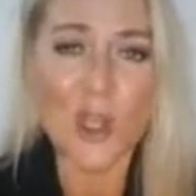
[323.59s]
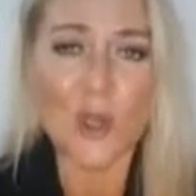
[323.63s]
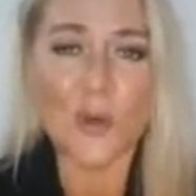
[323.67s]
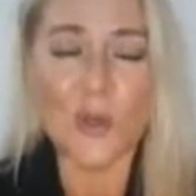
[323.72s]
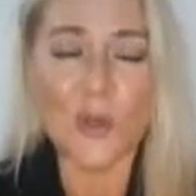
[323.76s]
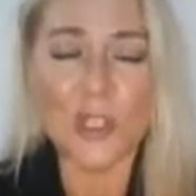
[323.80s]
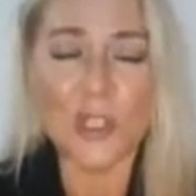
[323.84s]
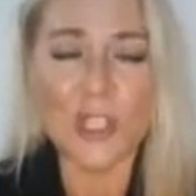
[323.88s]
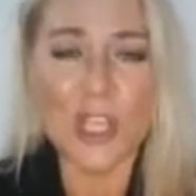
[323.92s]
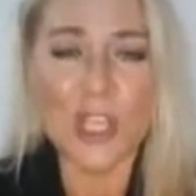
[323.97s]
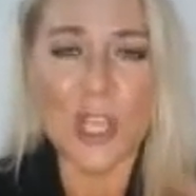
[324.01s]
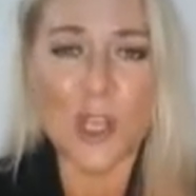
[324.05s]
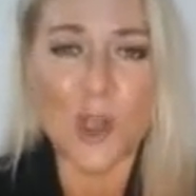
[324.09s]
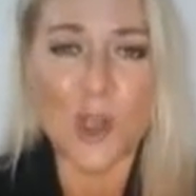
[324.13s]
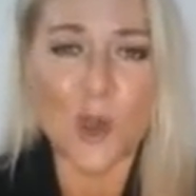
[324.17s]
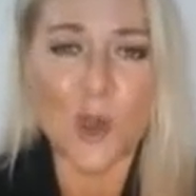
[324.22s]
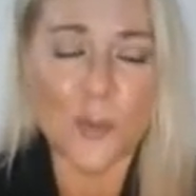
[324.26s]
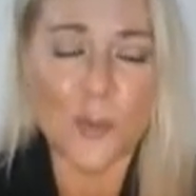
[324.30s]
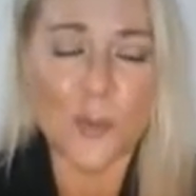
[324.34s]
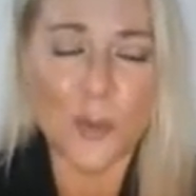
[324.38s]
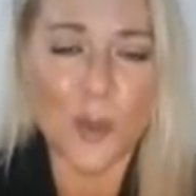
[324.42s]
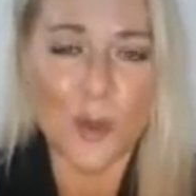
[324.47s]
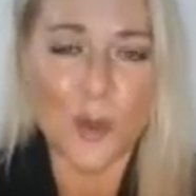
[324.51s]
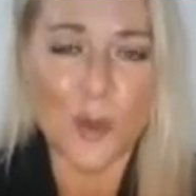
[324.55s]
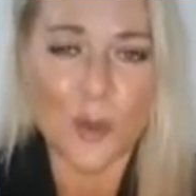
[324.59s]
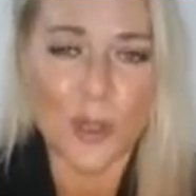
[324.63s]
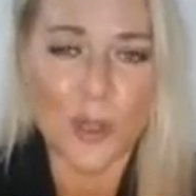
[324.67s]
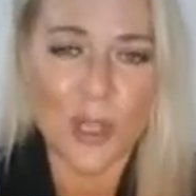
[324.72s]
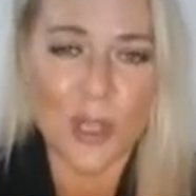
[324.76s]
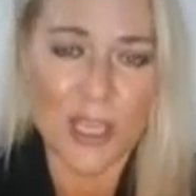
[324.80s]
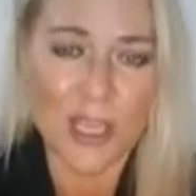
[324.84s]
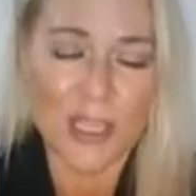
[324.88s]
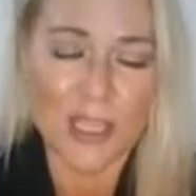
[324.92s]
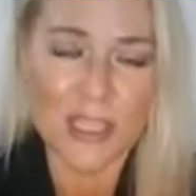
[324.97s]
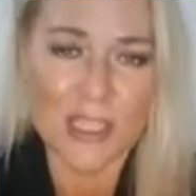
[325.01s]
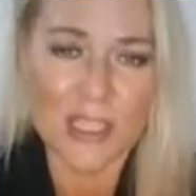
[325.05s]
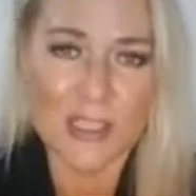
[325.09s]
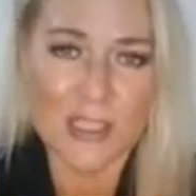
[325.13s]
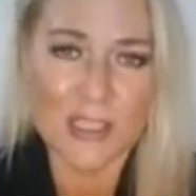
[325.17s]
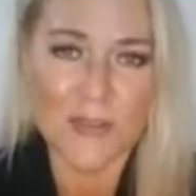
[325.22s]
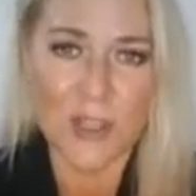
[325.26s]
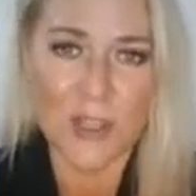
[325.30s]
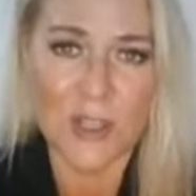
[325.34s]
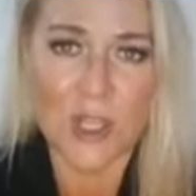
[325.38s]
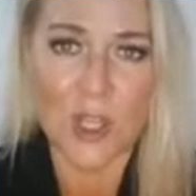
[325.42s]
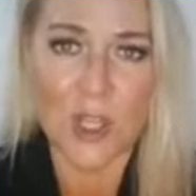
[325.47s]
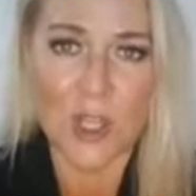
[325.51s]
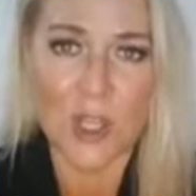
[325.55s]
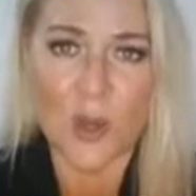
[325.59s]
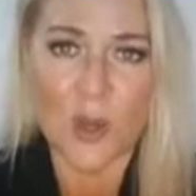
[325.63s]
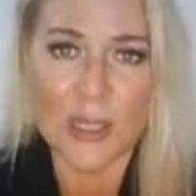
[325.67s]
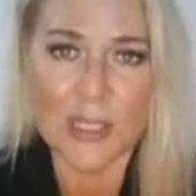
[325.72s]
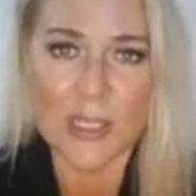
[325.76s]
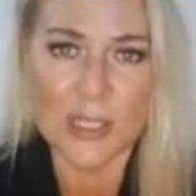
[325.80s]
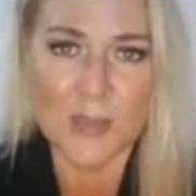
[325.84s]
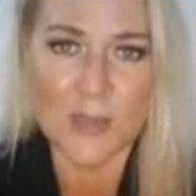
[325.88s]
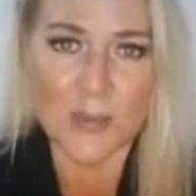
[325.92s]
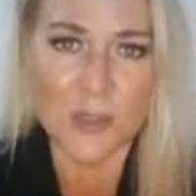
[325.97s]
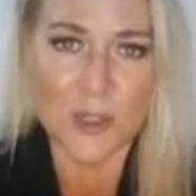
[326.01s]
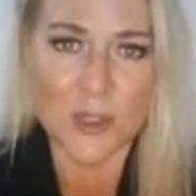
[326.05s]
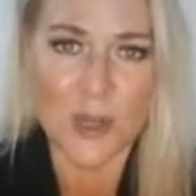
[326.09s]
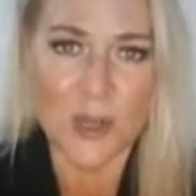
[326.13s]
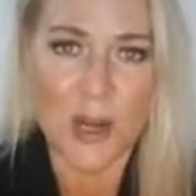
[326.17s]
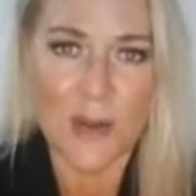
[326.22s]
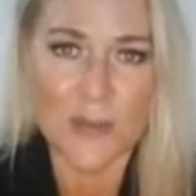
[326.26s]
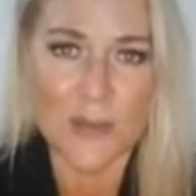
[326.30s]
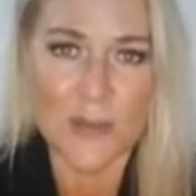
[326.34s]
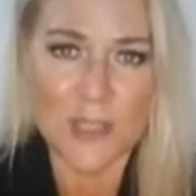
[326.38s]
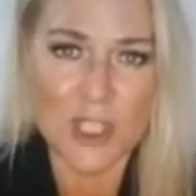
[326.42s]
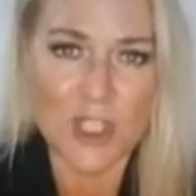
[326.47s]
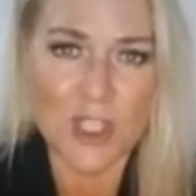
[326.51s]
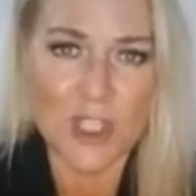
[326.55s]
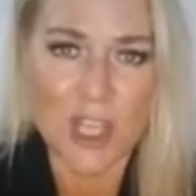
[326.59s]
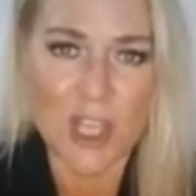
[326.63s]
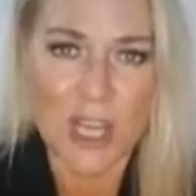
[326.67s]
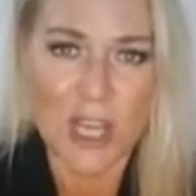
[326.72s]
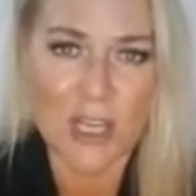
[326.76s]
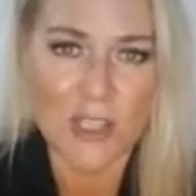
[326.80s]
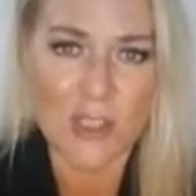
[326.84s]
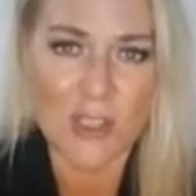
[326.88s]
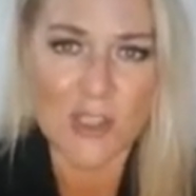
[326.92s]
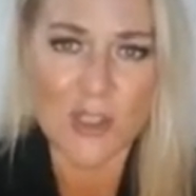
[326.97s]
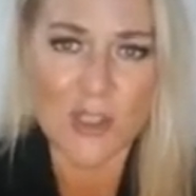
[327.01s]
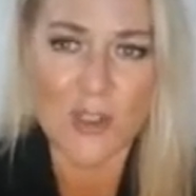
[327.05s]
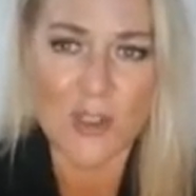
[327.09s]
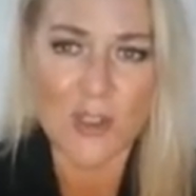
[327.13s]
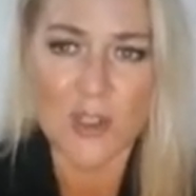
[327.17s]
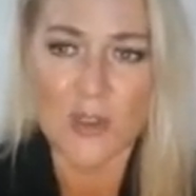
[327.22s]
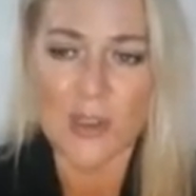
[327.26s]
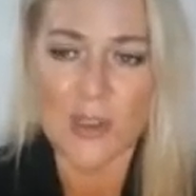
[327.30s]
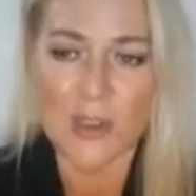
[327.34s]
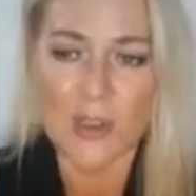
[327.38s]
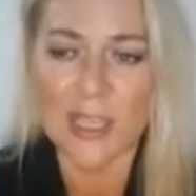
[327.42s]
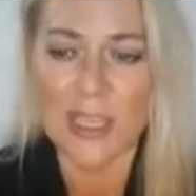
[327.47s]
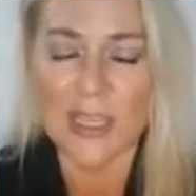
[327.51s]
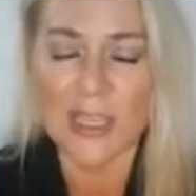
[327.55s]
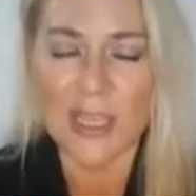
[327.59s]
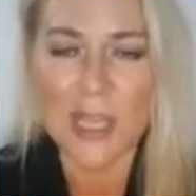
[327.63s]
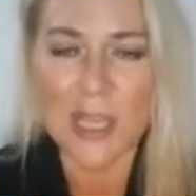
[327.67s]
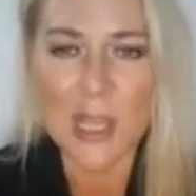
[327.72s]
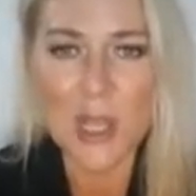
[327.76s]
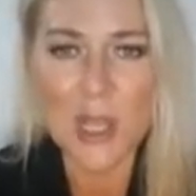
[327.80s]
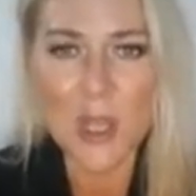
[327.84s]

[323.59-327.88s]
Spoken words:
which I hope you will like this video and subscribe to the channel so that you can get